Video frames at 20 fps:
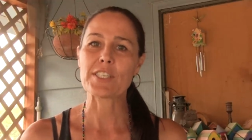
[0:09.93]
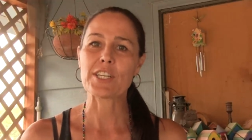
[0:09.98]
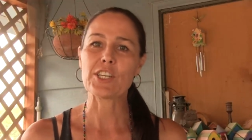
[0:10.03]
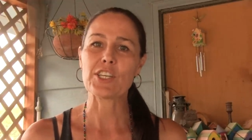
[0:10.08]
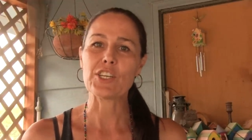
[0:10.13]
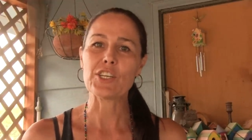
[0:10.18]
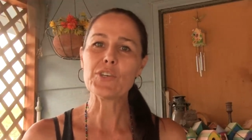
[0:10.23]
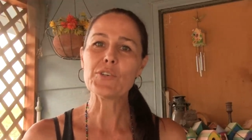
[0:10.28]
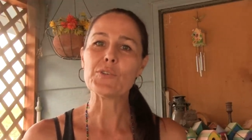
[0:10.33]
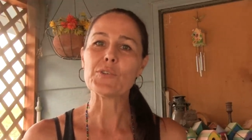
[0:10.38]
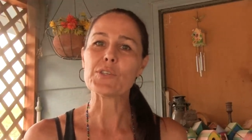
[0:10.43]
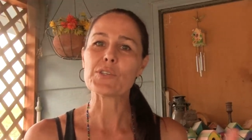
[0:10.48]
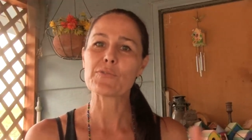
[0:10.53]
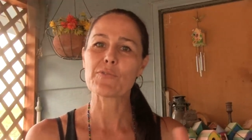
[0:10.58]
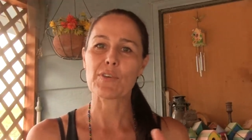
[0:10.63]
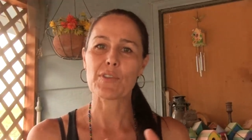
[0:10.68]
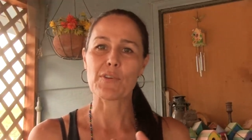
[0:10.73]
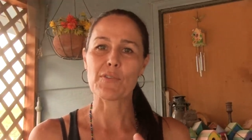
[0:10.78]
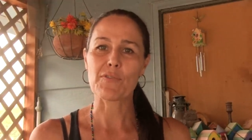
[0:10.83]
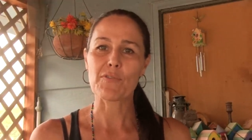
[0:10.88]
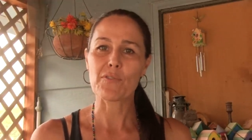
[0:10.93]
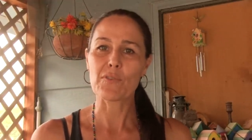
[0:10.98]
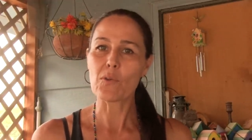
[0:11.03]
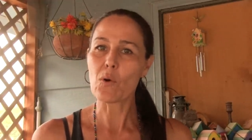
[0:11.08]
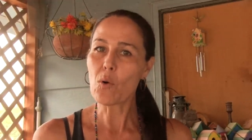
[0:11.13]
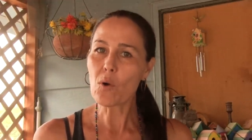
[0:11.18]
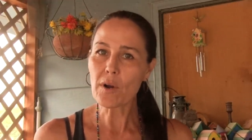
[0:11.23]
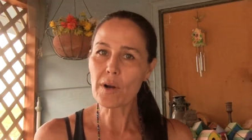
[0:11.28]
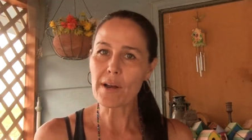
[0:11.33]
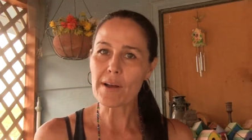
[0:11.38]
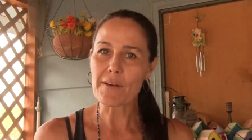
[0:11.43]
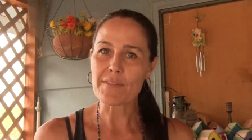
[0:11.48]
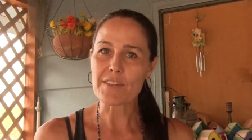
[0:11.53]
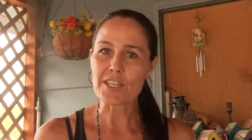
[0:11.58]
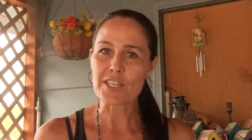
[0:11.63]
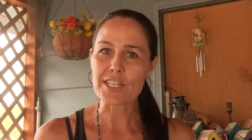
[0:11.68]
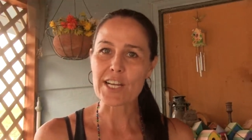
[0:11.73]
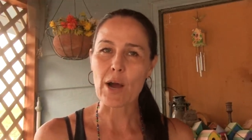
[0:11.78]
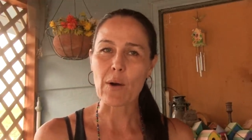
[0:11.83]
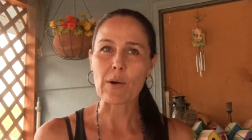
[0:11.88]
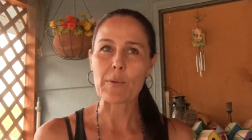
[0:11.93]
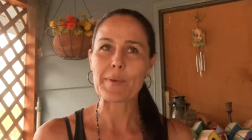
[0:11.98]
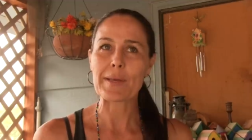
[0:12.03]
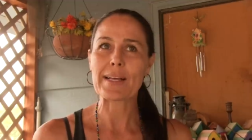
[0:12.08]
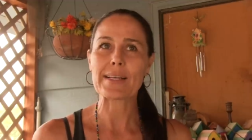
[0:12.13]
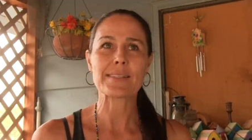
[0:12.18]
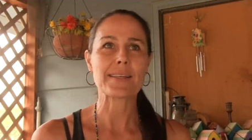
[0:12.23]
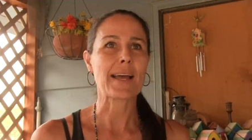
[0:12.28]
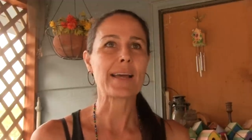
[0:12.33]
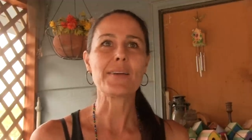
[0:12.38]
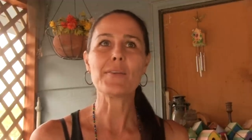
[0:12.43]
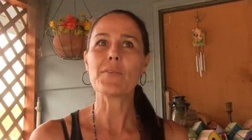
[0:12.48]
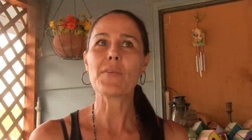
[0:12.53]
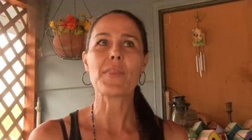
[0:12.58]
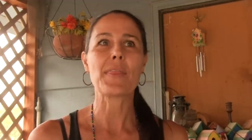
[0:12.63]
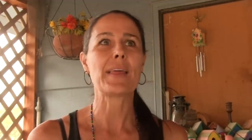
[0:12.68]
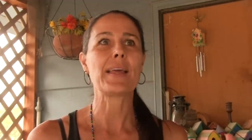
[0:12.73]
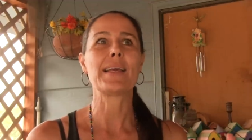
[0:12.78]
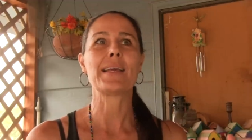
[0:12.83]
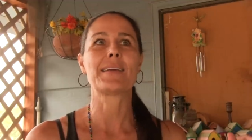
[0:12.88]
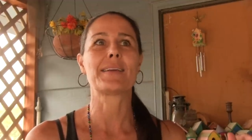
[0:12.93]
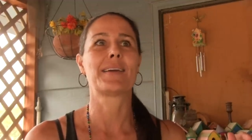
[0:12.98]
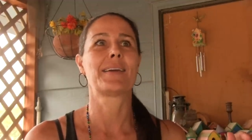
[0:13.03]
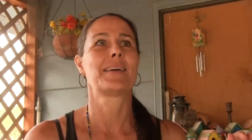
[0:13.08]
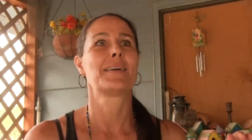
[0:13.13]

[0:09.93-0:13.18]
to use for the floor of the shower because I don't think